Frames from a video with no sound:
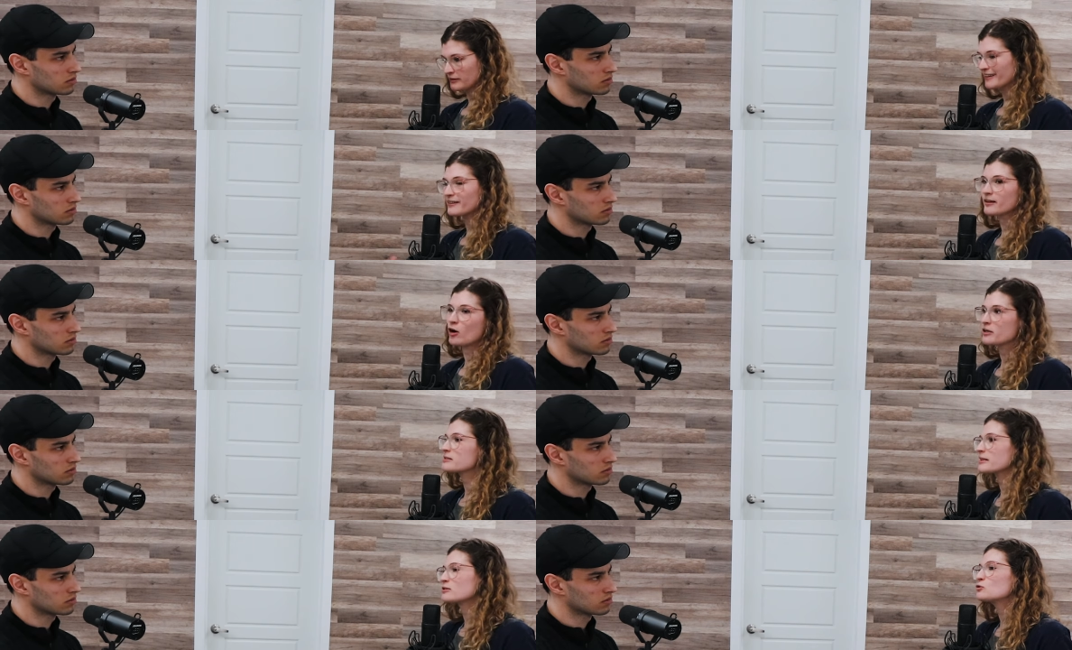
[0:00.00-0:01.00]
Speaker 1: They
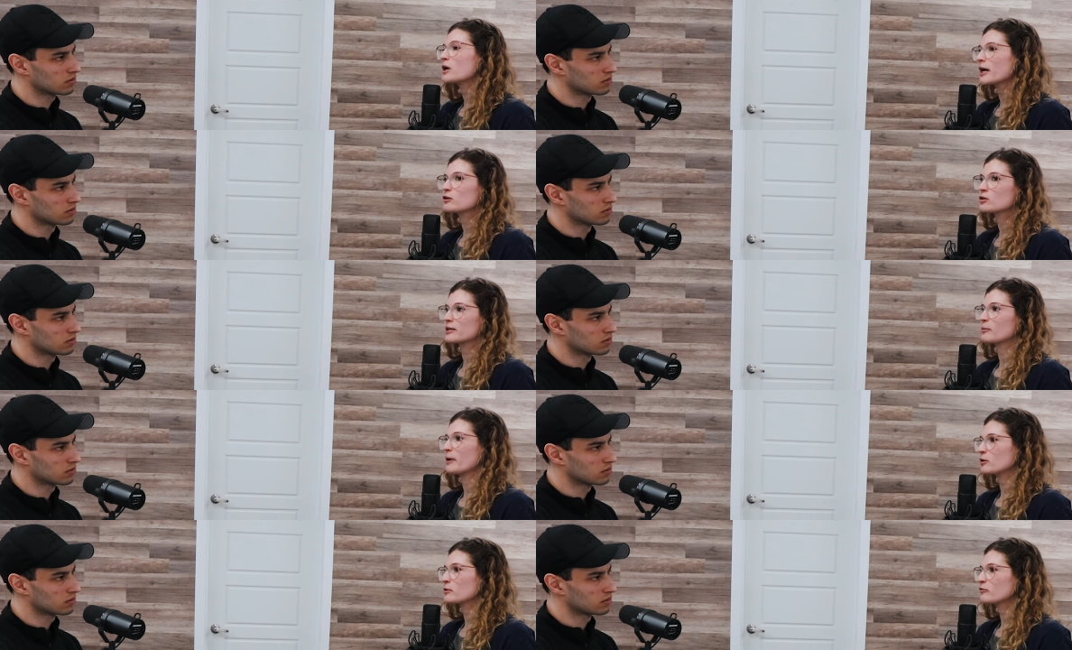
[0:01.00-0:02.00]
honestly they do kind of look like a
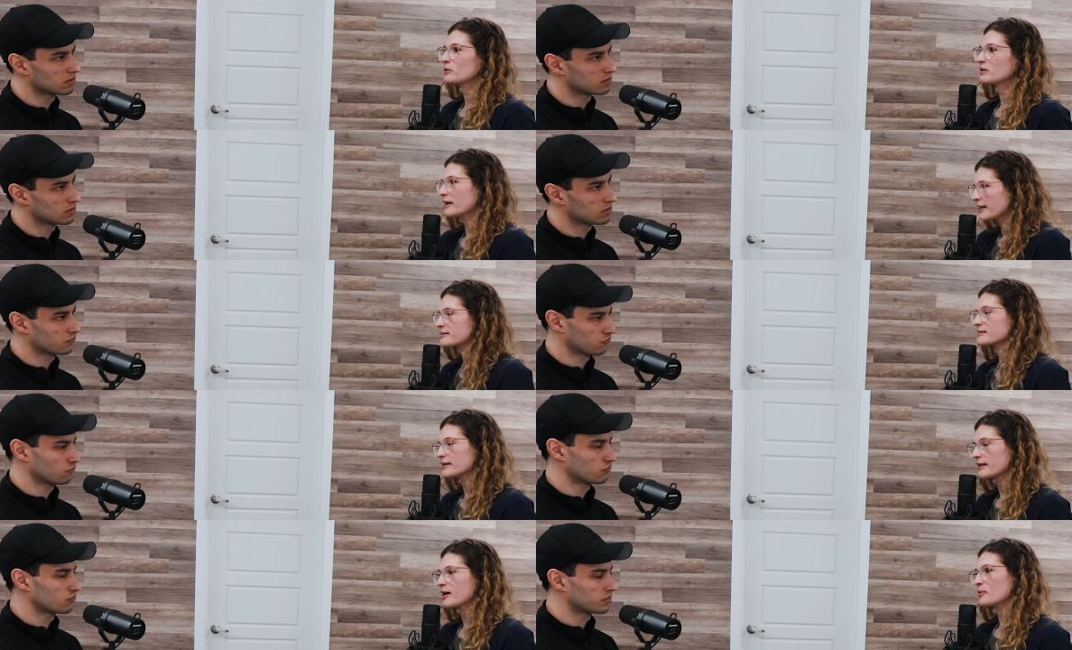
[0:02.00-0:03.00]
microwave meal. I hate to
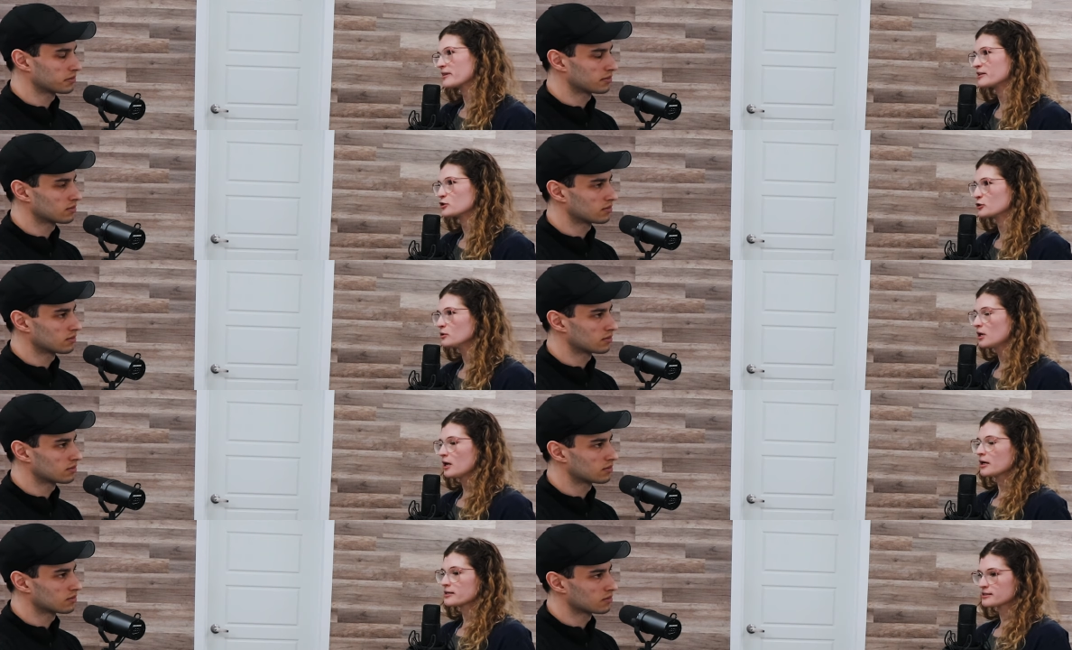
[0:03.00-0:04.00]
say that, but they do
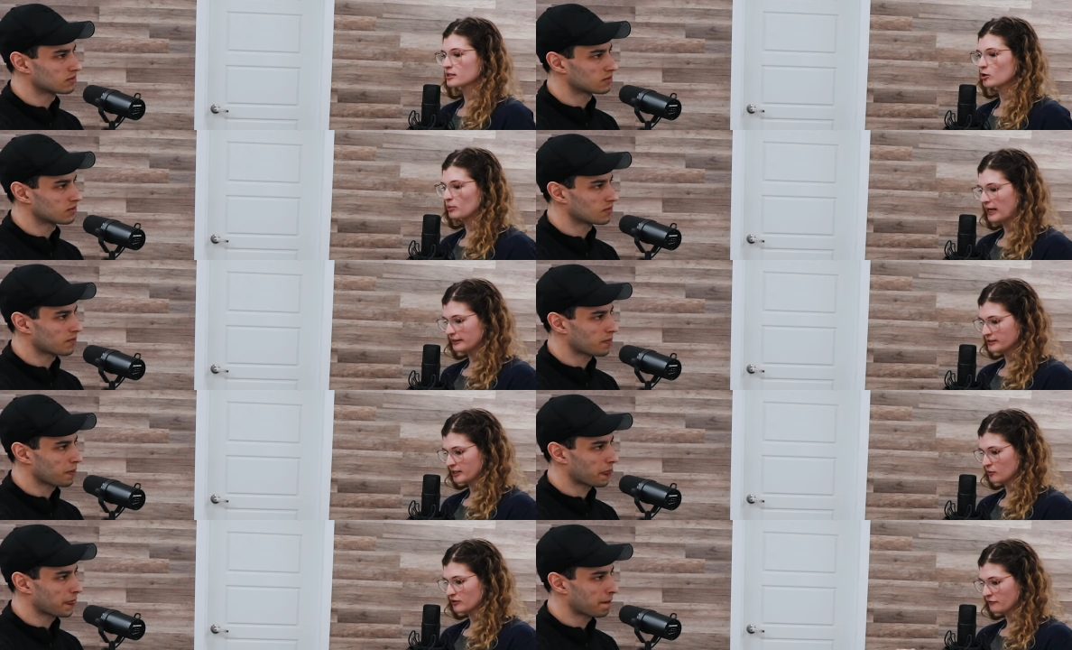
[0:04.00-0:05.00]
because it's a little black
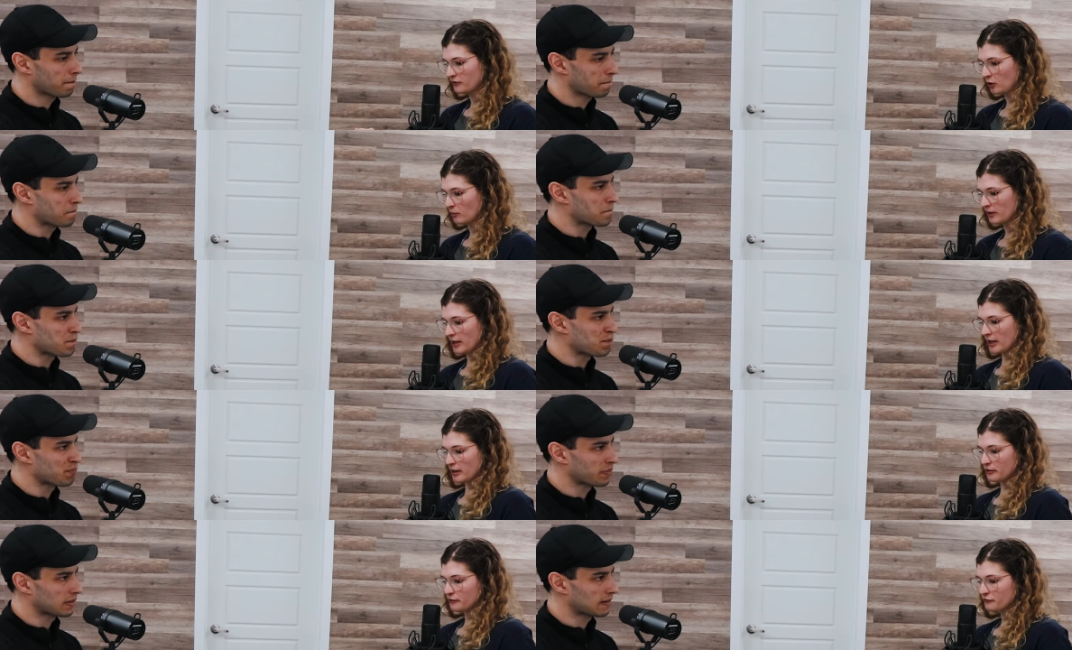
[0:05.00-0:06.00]
container with a film.
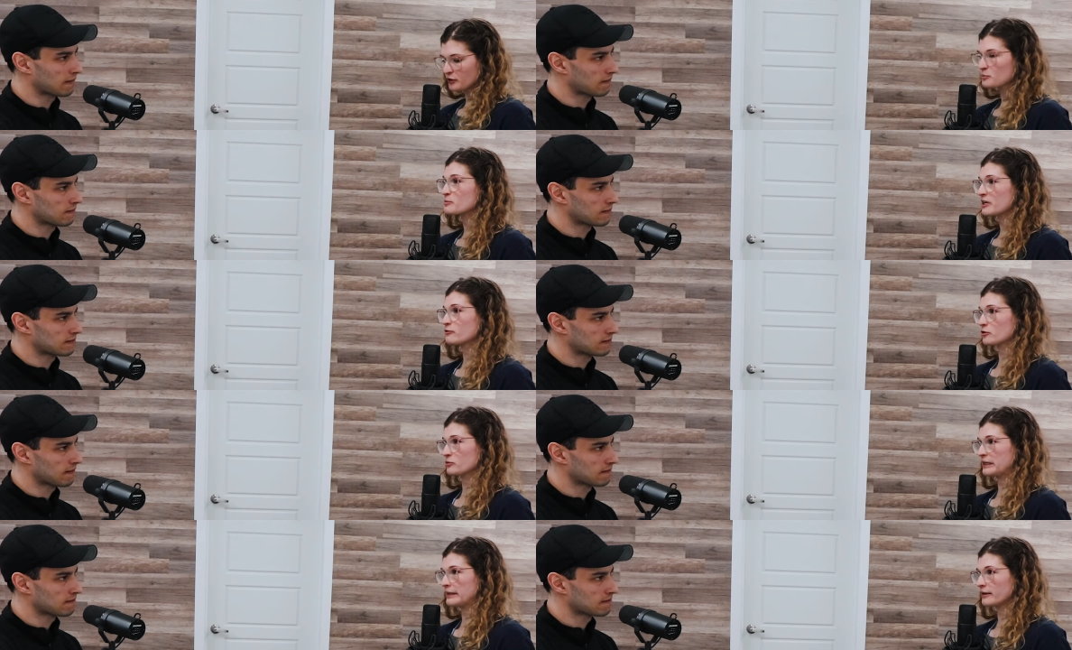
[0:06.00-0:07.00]
The film's made for
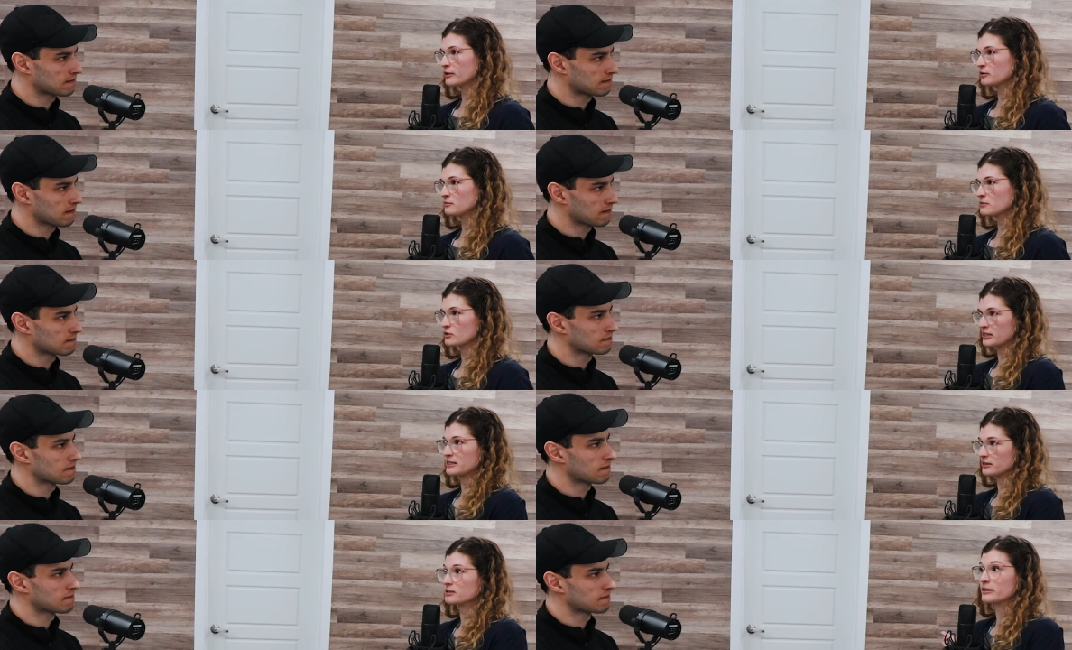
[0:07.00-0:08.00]
reheating though, so it's
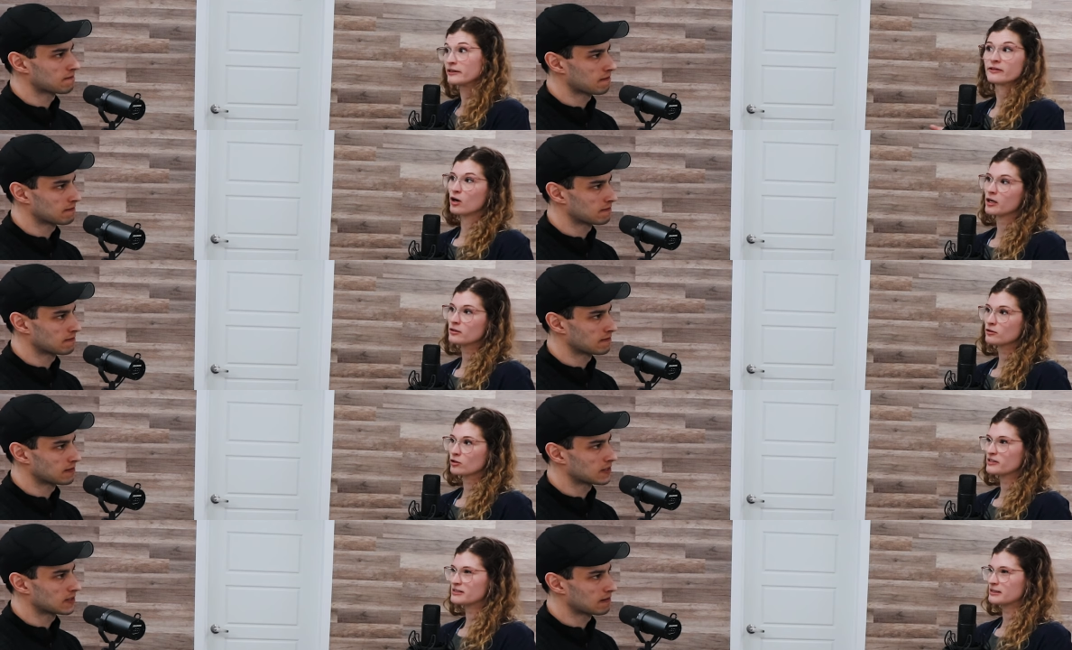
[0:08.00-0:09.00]
ideal to leave it on,
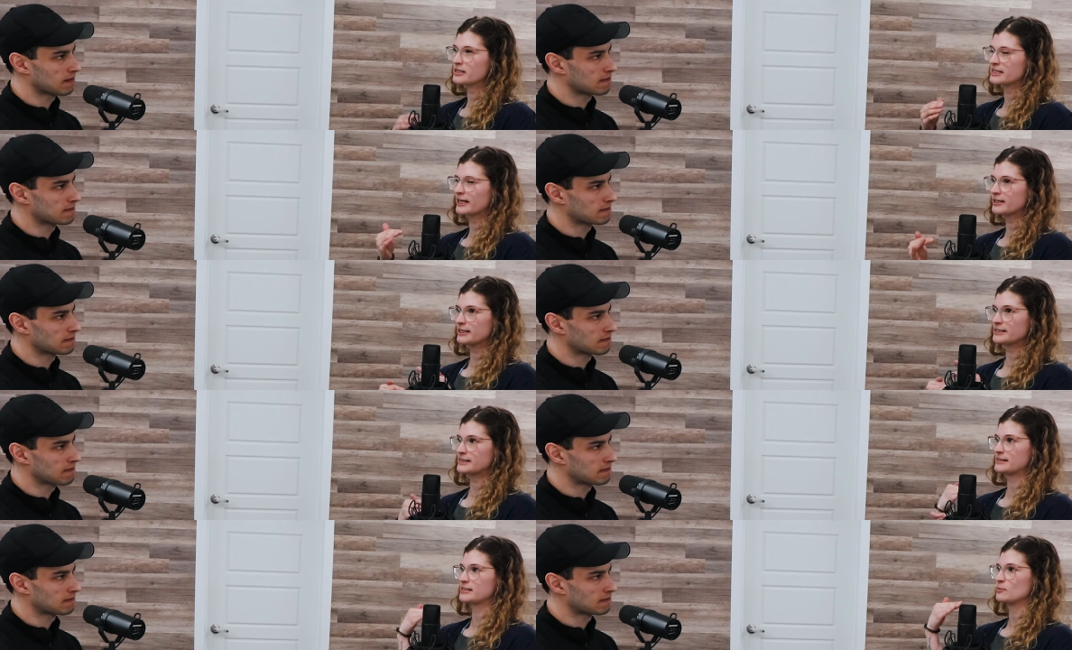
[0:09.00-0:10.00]
or else because it kind of like
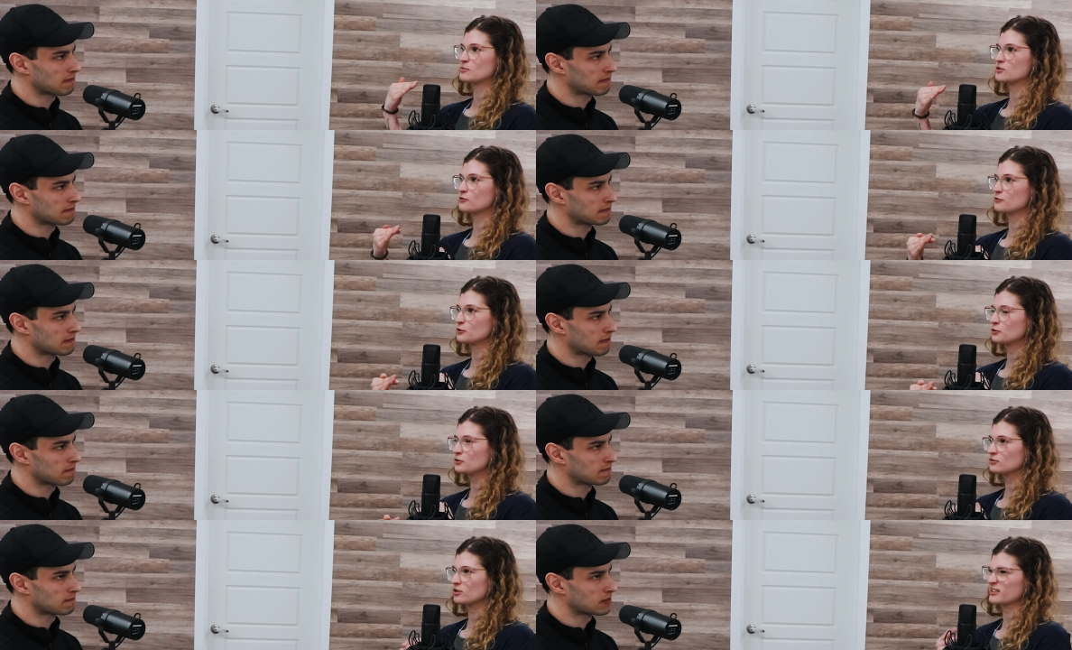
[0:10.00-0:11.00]
steams the
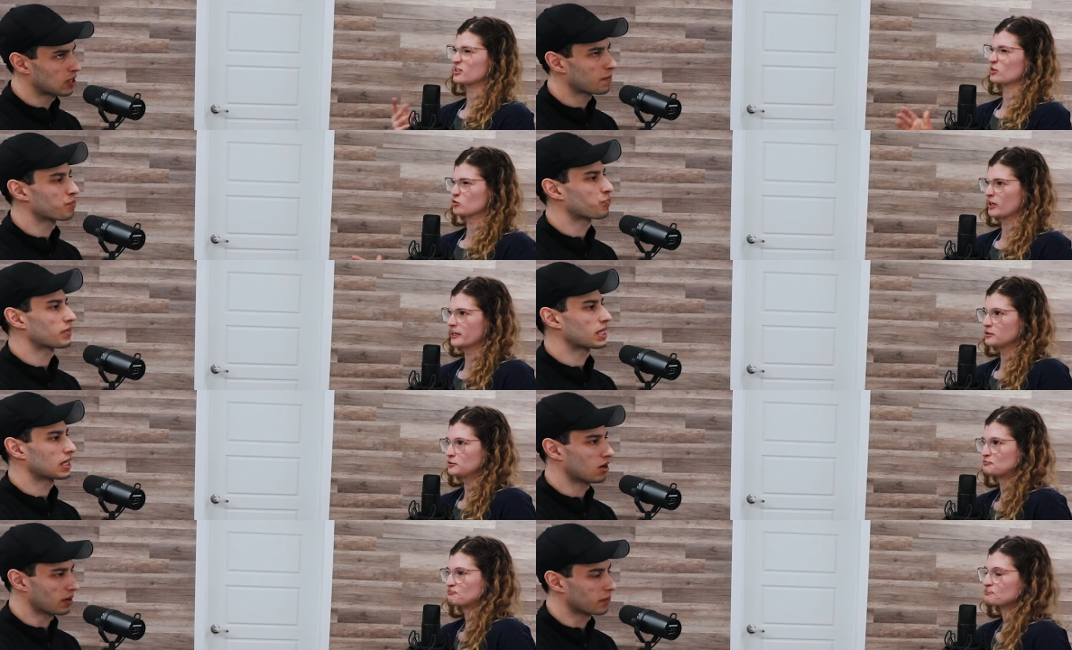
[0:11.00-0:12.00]
food, or else it'll dry out.
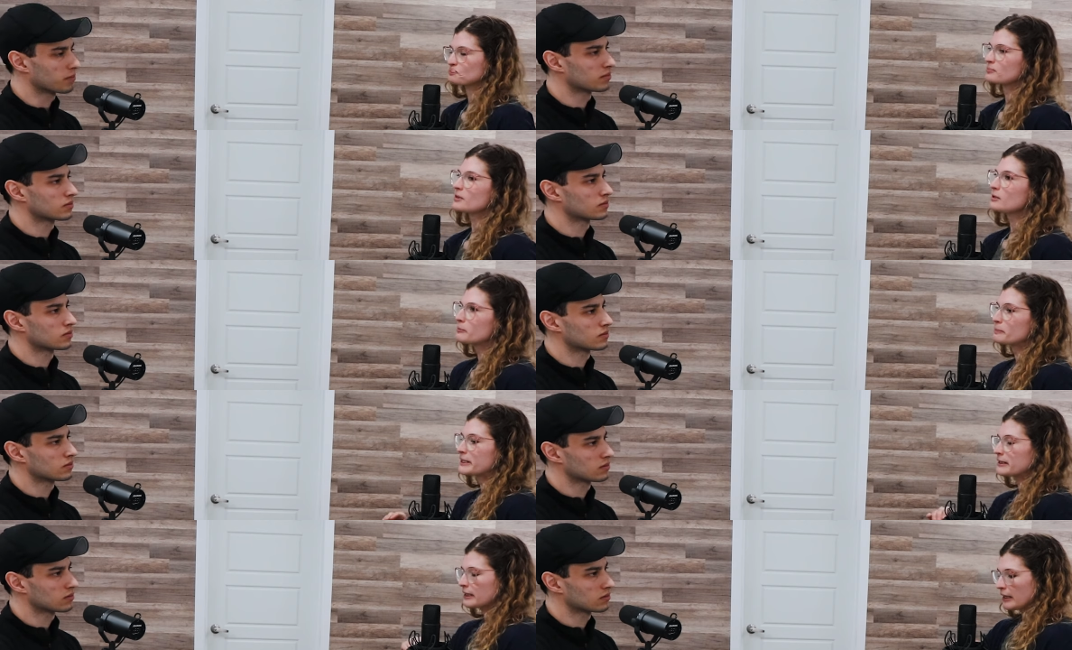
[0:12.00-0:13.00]
Okay.
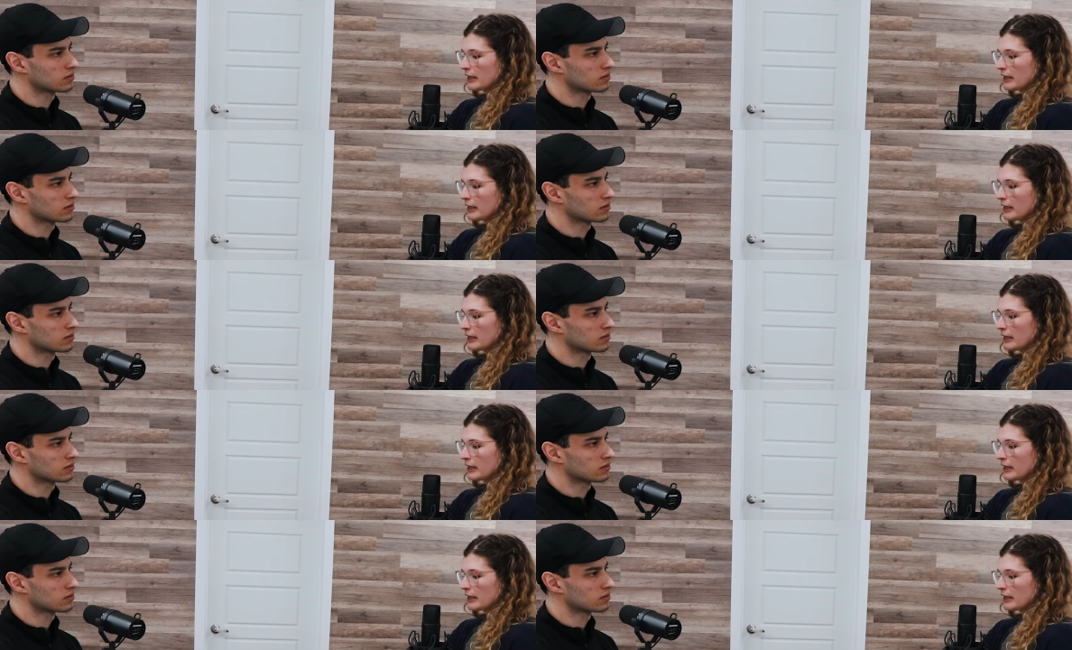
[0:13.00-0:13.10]
But